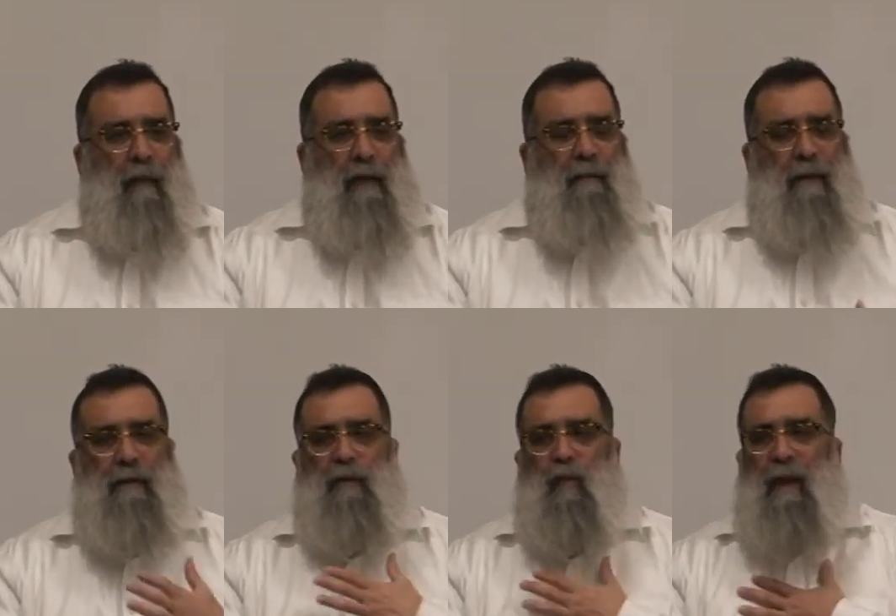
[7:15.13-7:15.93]
As much
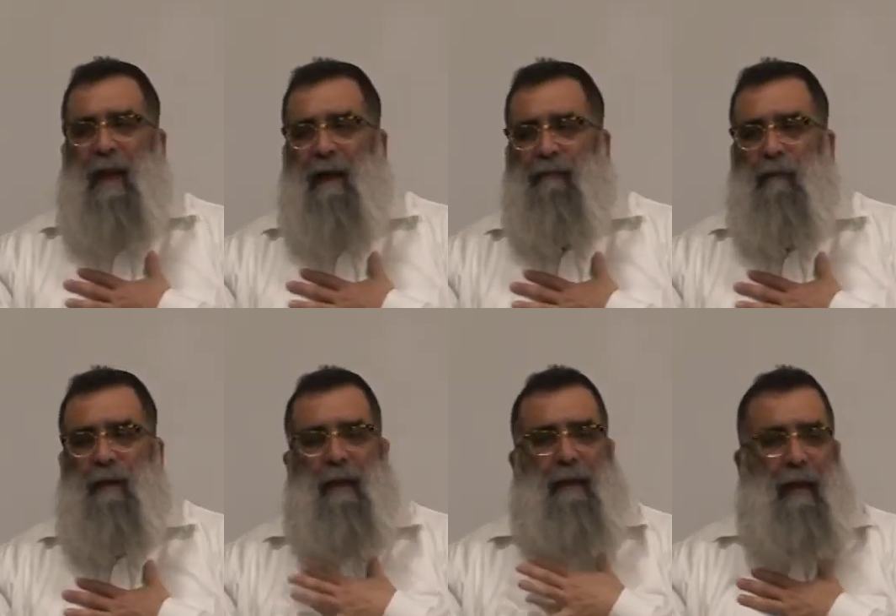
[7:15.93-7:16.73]
as we have to
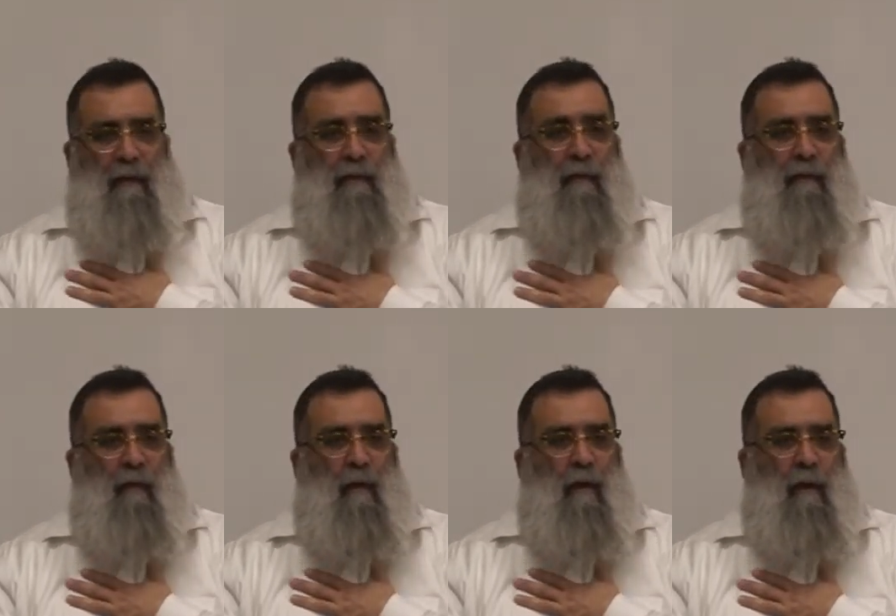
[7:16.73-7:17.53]
be accounted
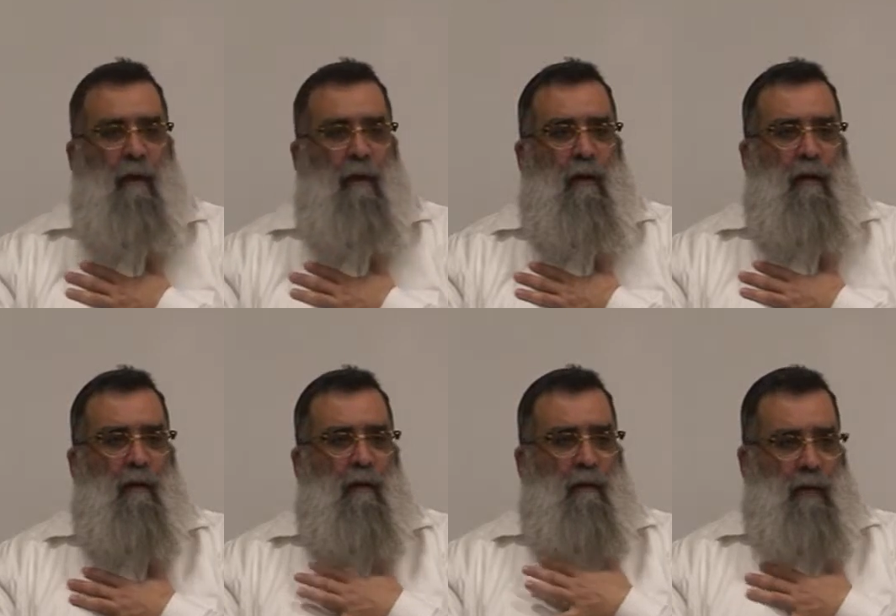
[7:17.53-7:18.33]
for
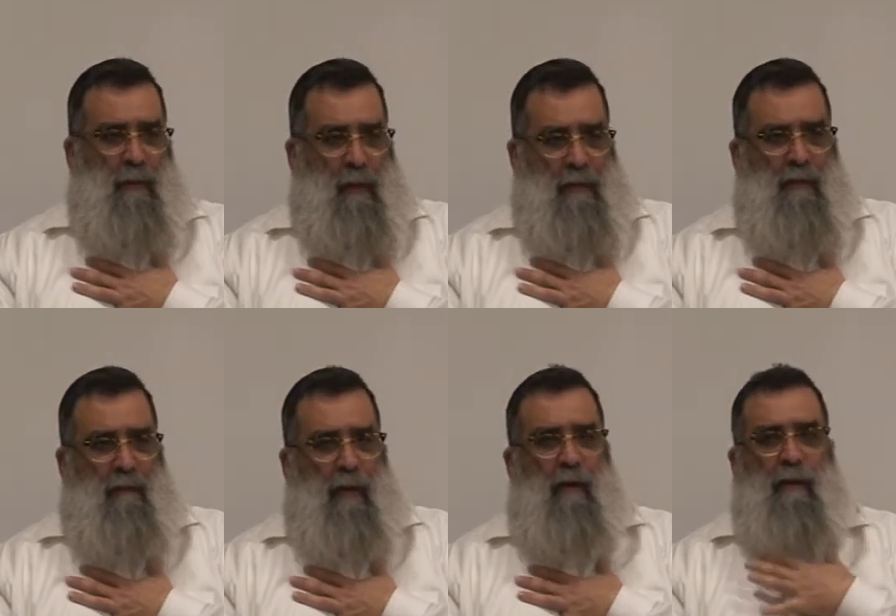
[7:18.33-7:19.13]
the
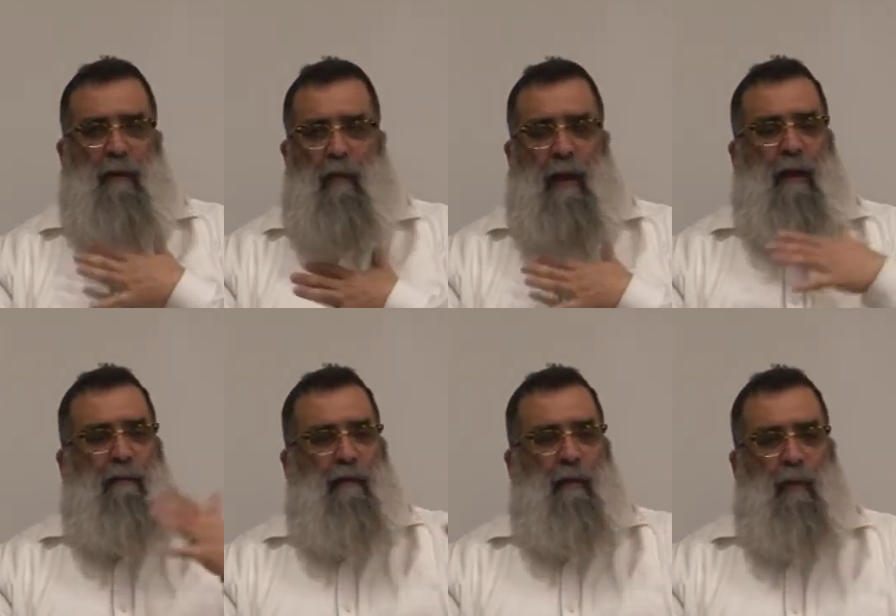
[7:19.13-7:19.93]
responsibility that we
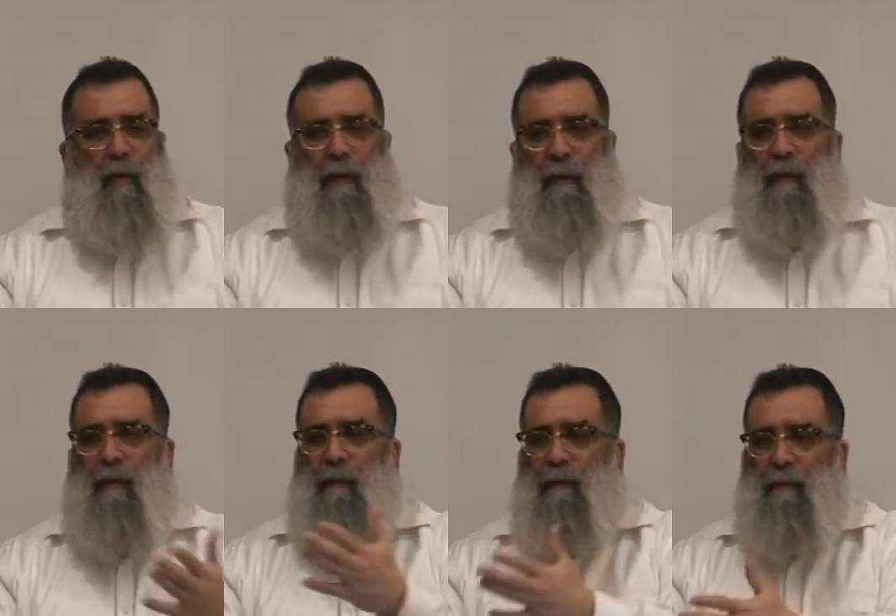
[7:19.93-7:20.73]
have for the poor people,
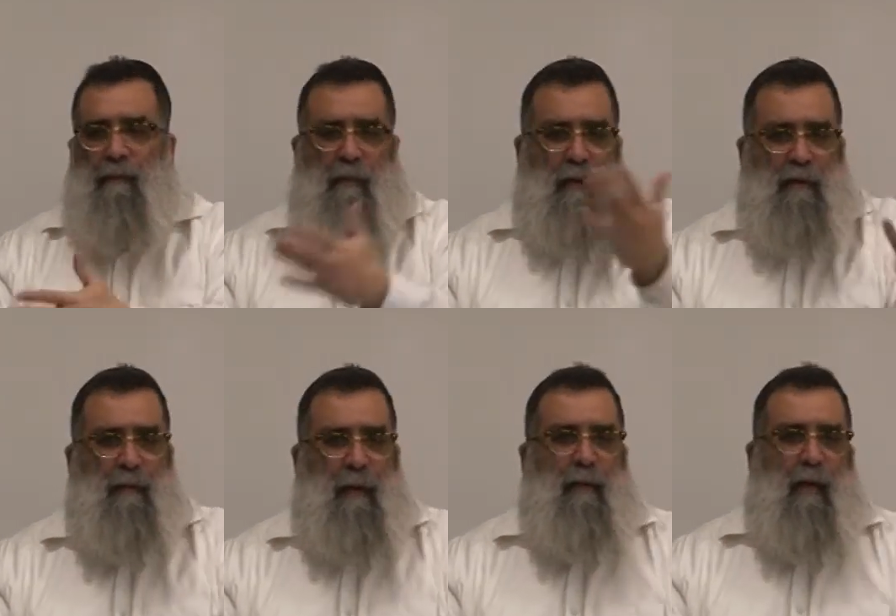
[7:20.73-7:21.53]
those
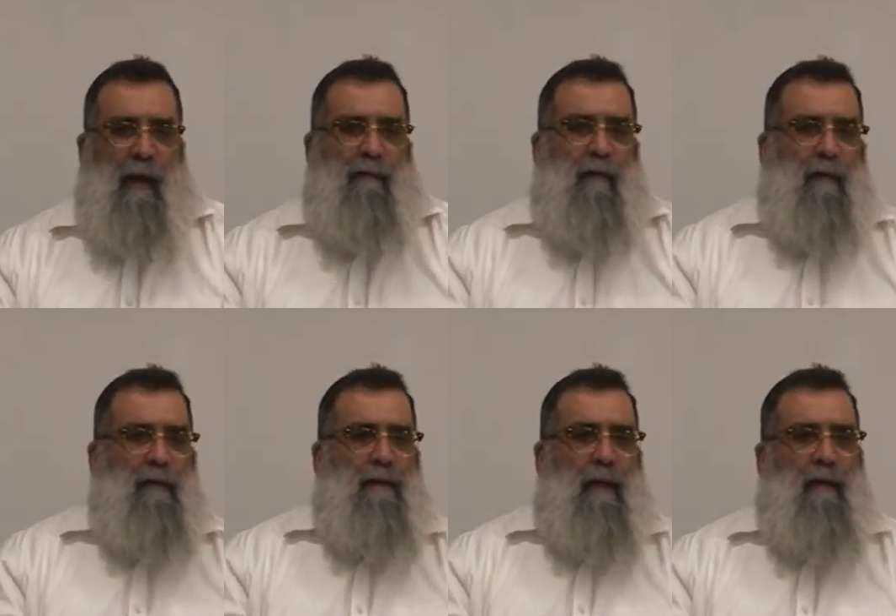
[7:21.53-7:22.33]
people have to
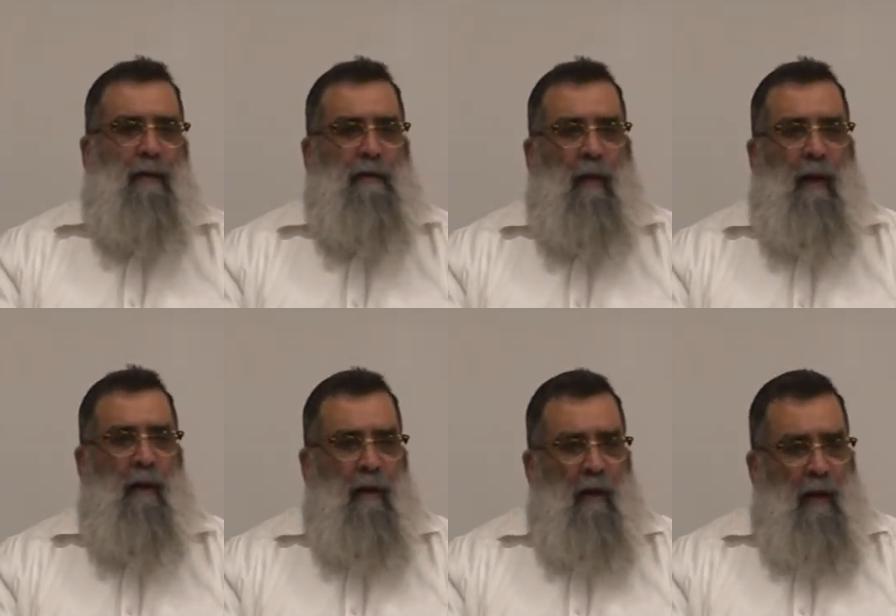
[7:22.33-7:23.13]
understand that as
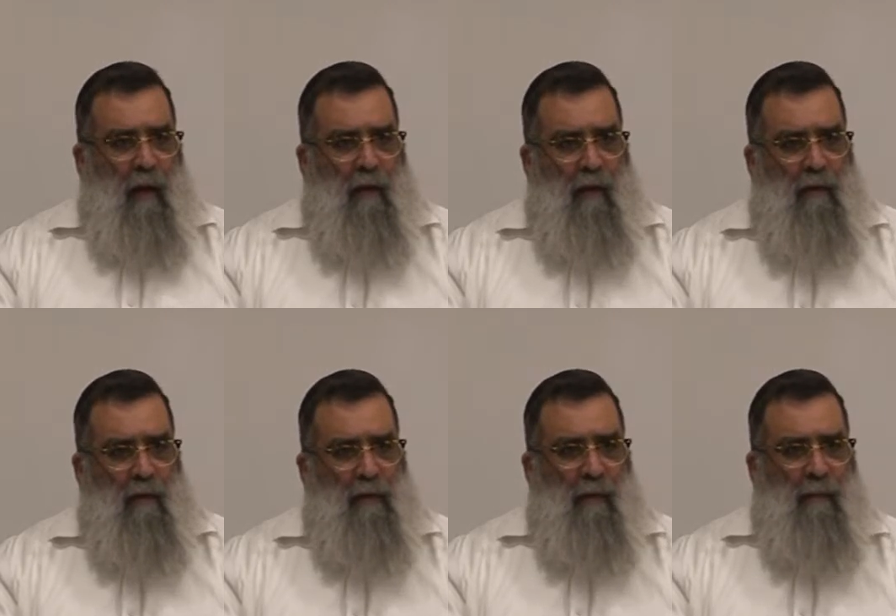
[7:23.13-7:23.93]
well, and they need to
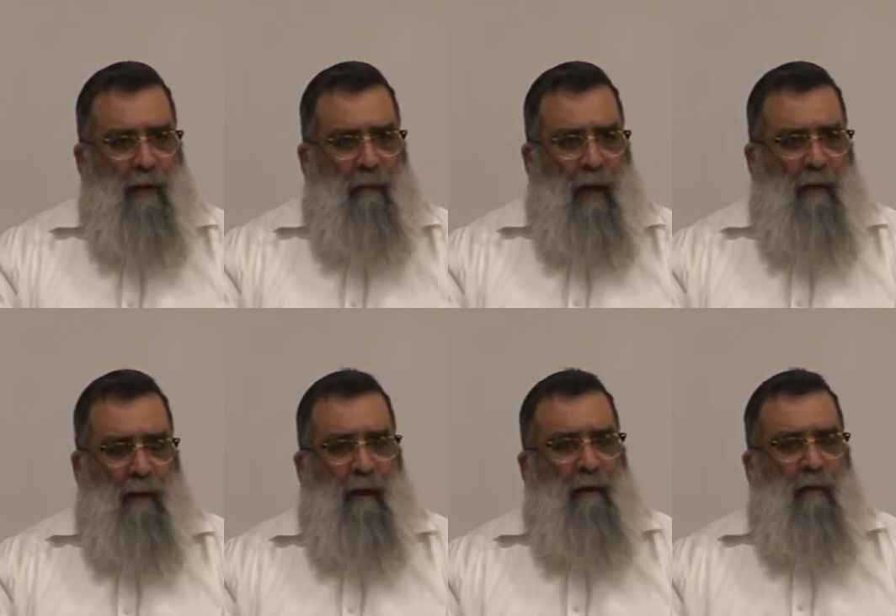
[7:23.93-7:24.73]
do something about it.
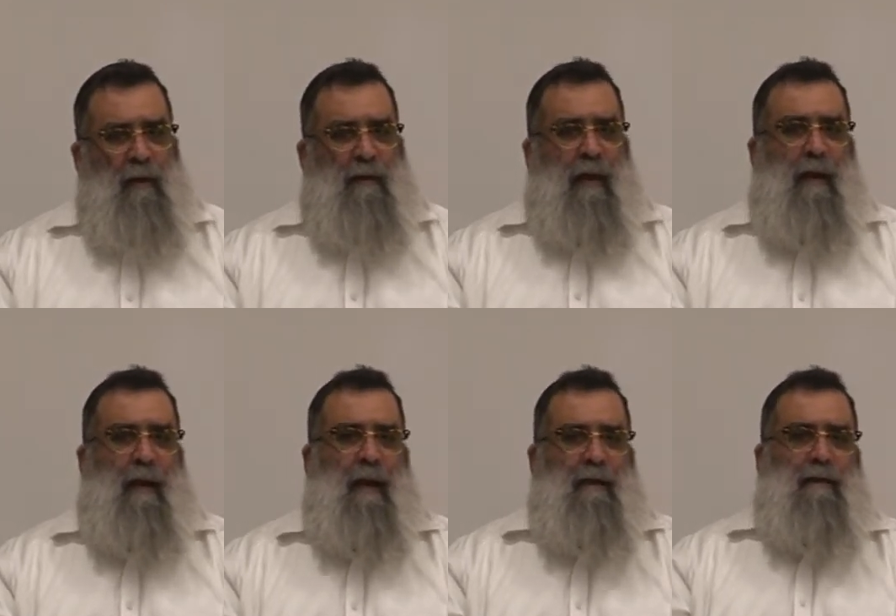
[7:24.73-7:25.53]
In other words, they
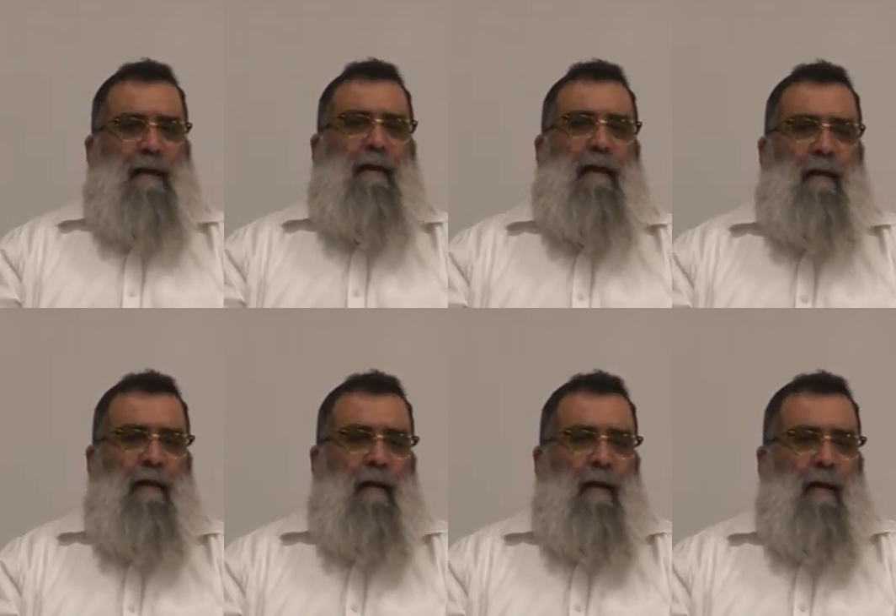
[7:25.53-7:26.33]
cannot sit there
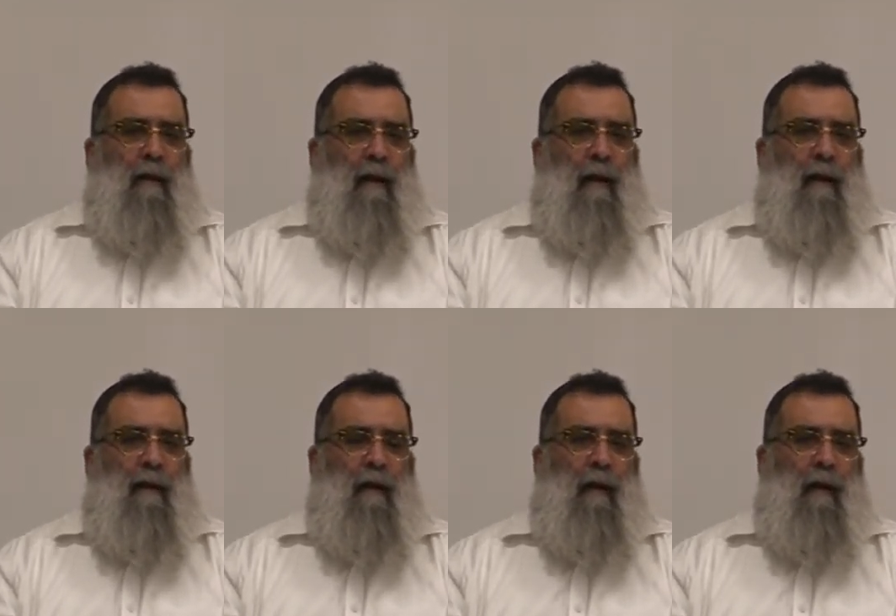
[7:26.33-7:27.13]
and